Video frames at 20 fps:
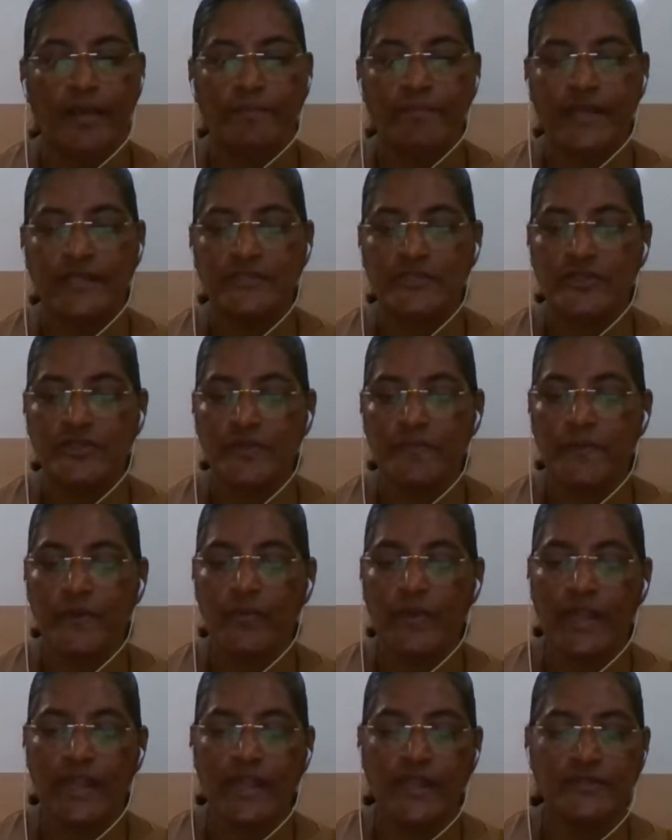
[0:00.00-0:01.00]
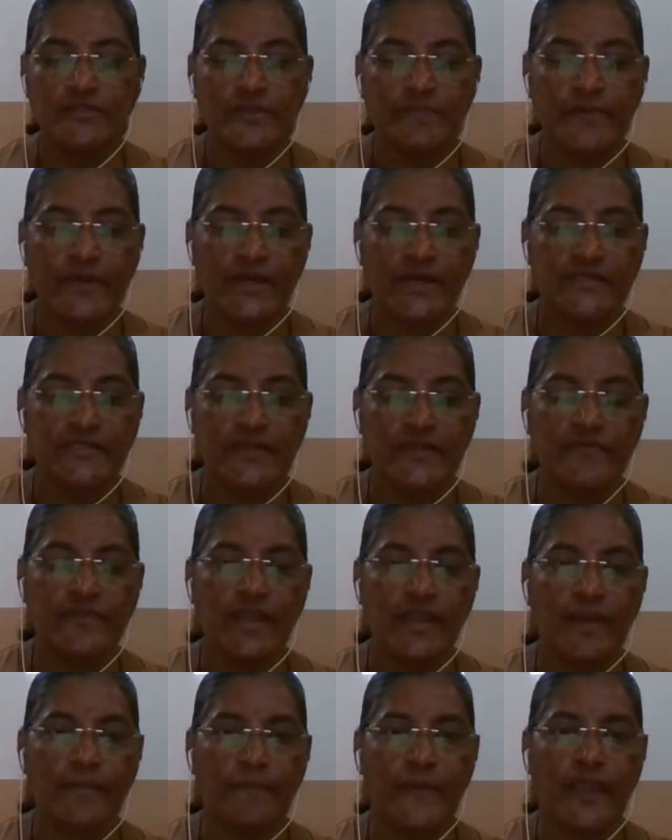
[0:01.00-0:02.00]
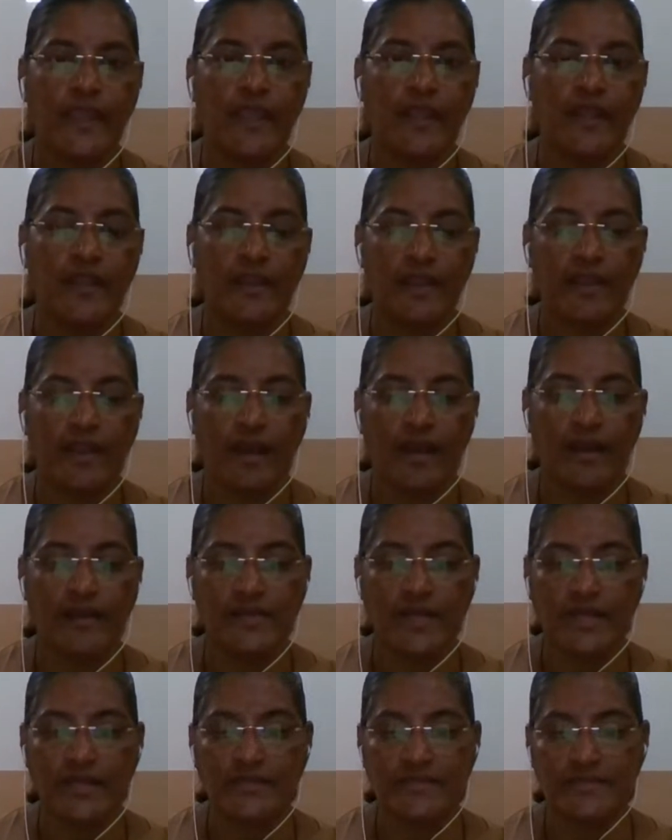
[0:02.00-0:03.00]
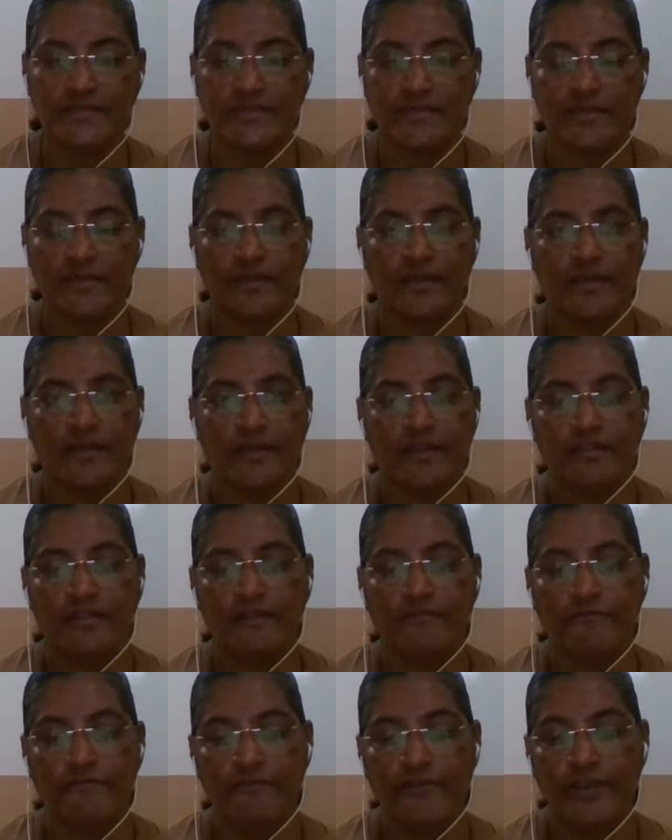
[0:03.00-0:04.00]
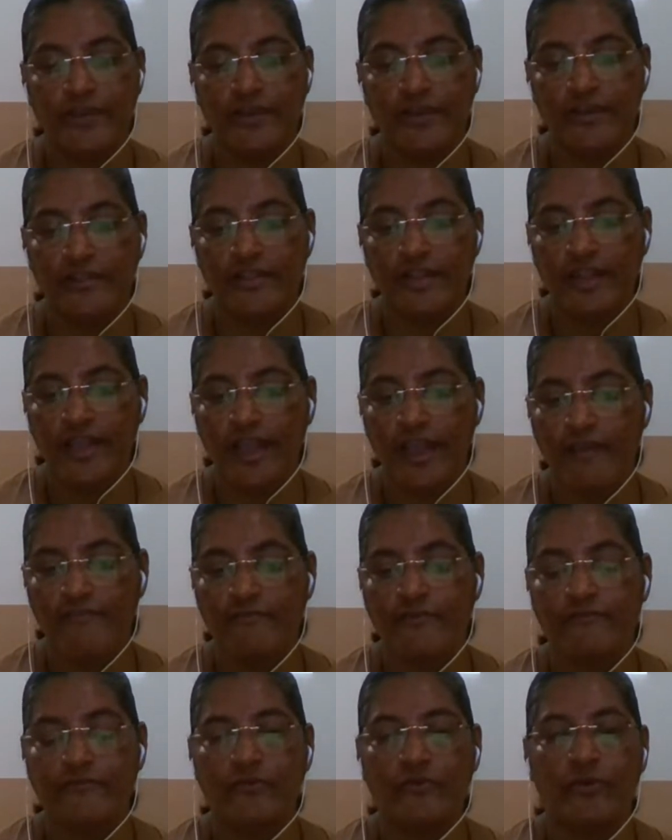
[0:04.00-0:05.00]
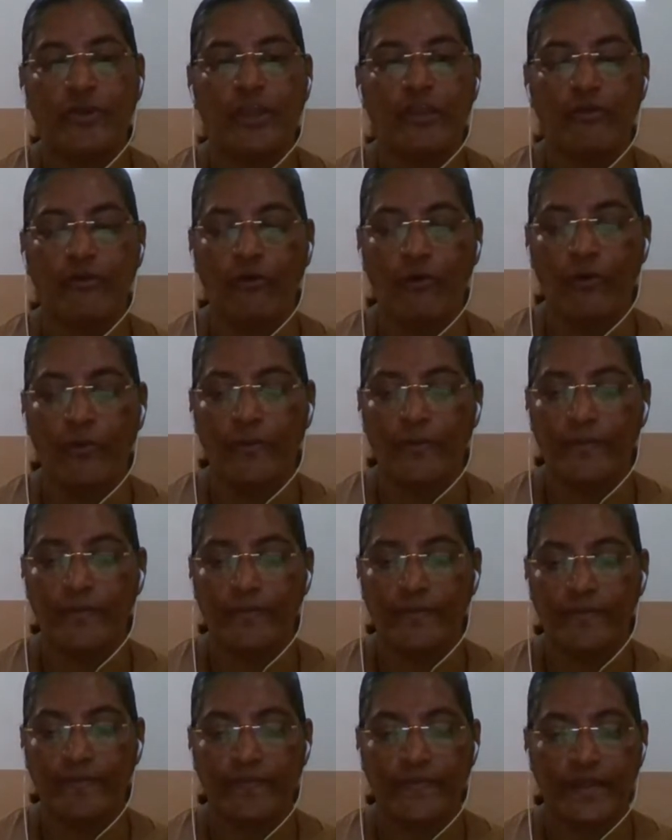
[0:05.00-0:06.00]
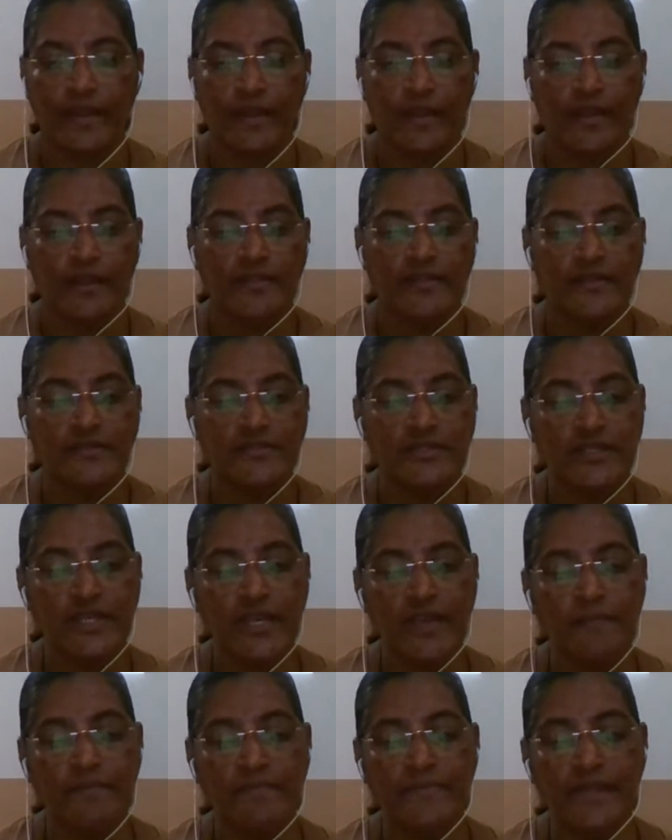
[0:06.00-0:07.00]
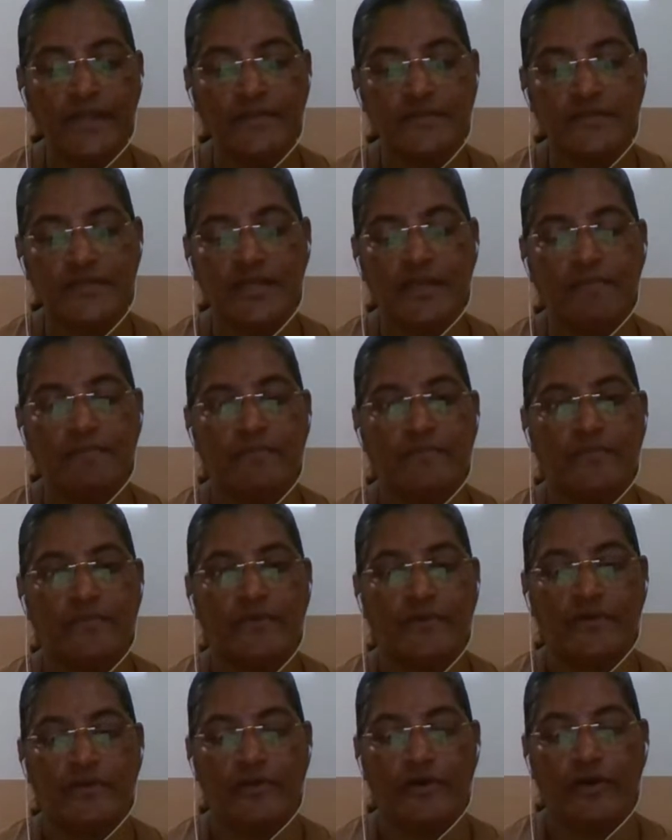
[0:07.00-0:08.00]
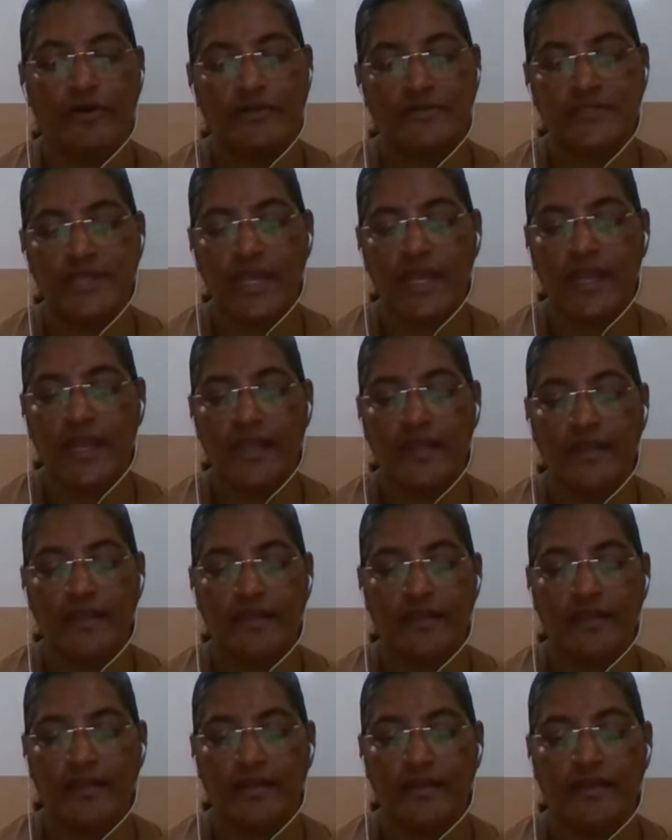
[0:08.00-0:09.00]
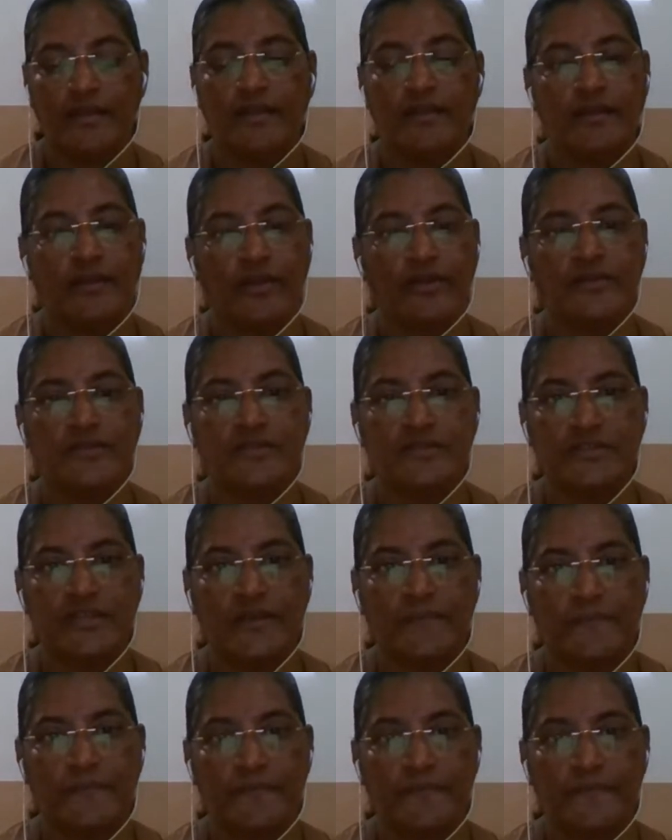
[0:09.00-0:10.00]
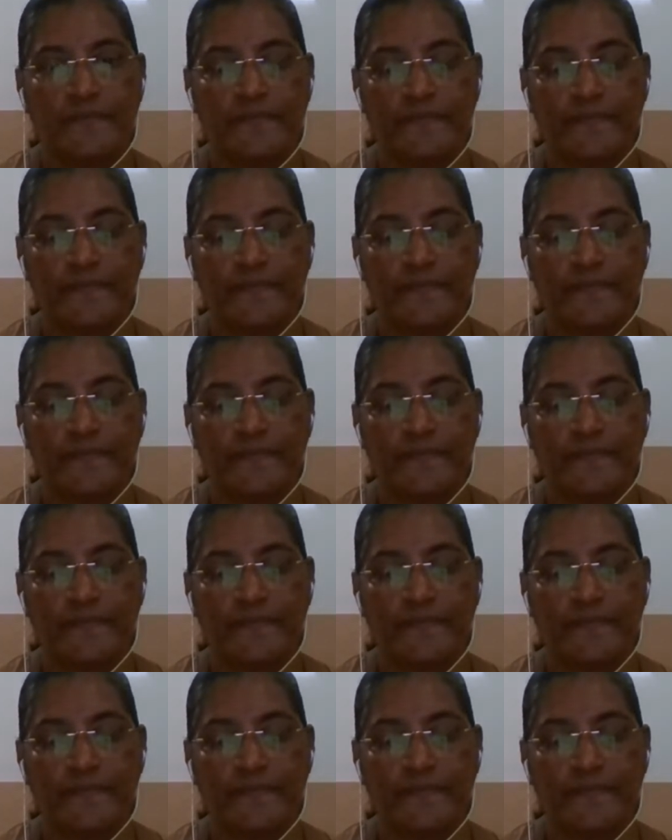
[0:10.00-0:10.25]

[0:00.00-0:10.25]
but should be willing to perceive their pain and heartaches, the fear they have of going home, the dream they dream or dare not dream.